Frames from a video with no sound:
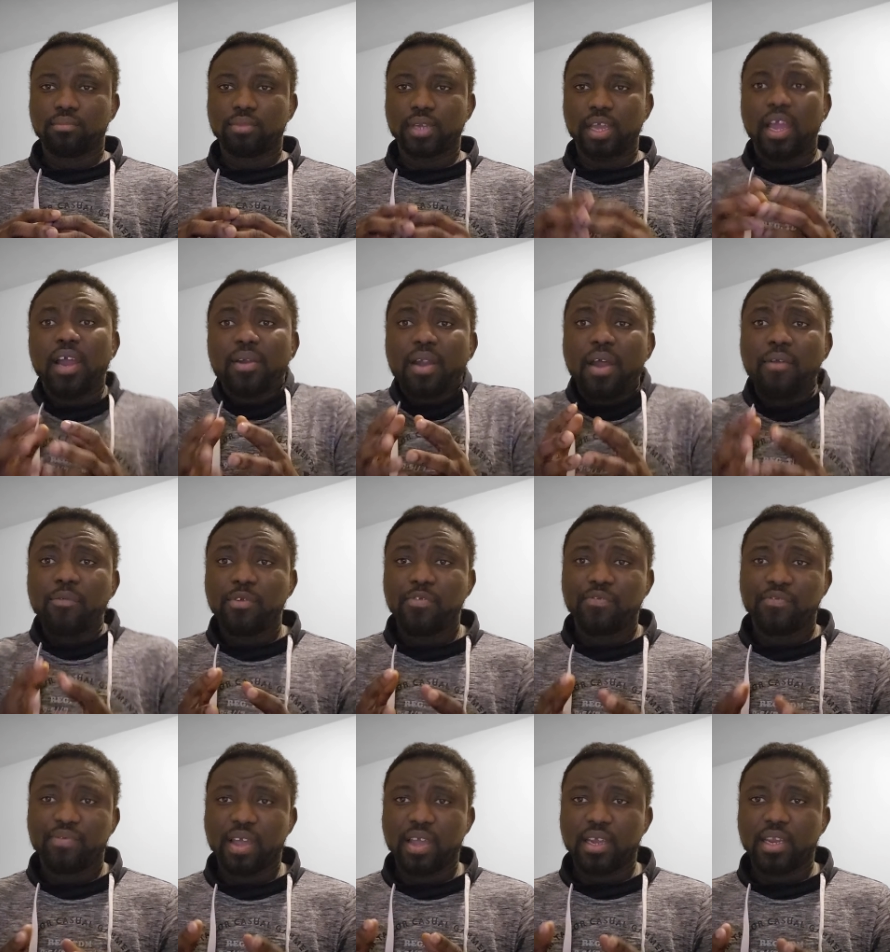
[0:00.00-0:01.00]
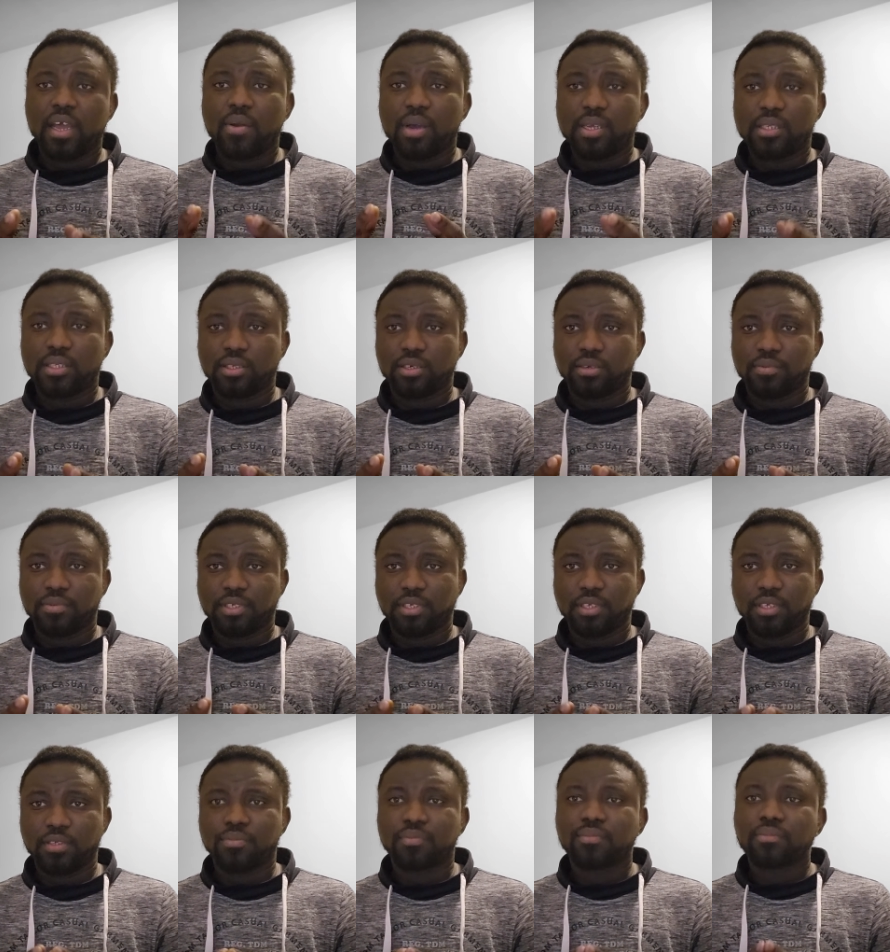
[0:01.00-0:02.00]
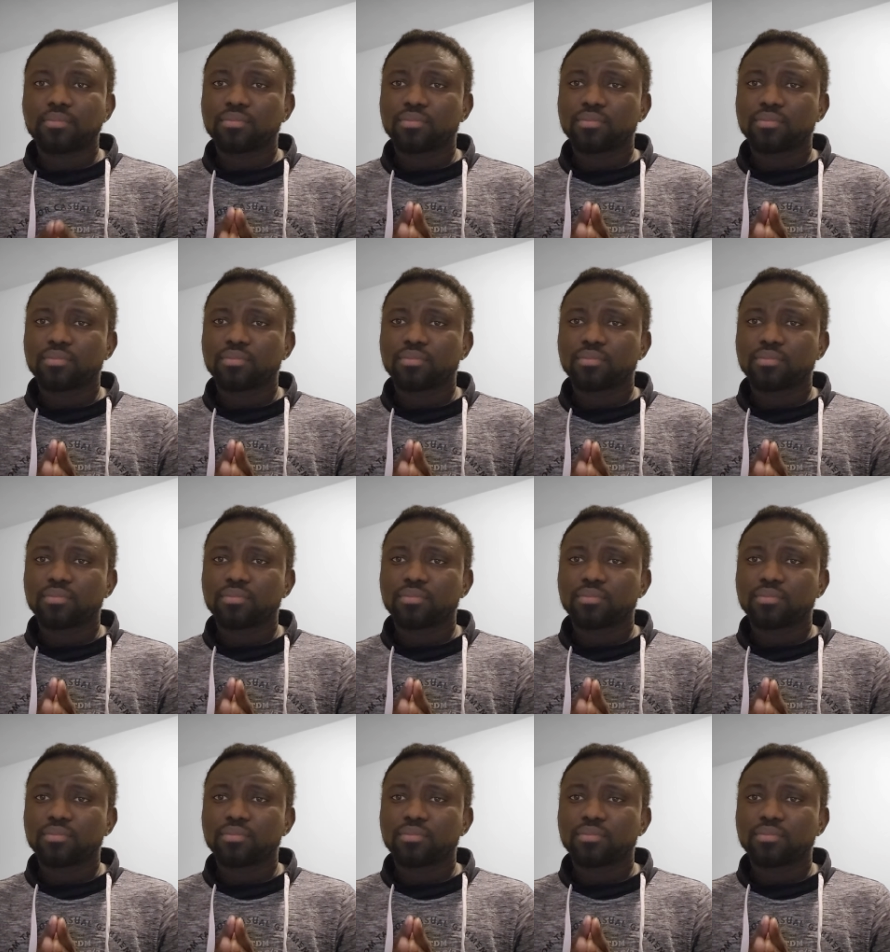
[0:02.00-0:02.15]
era we find ourselves in.